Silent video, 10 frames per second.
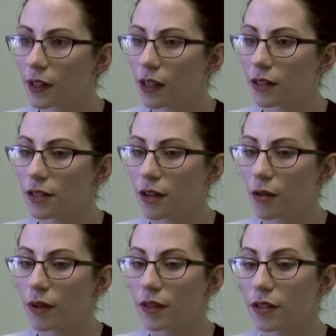And so
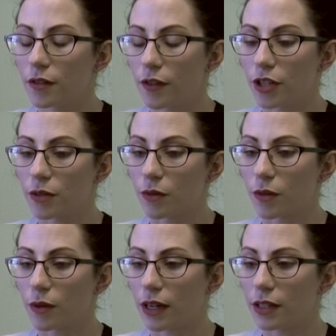with the diversion, with
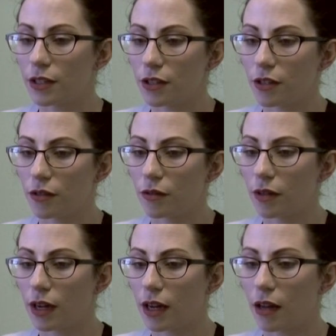what I do,
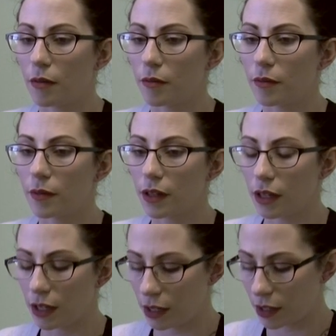I'm
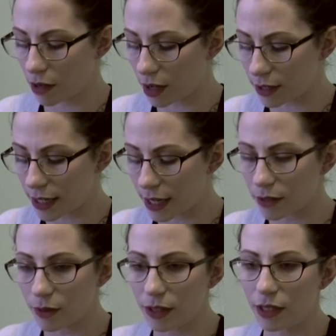in contact
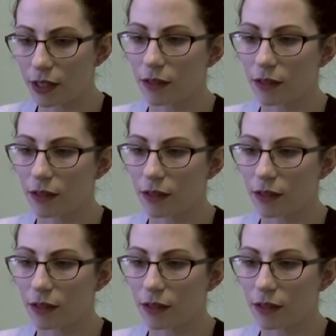with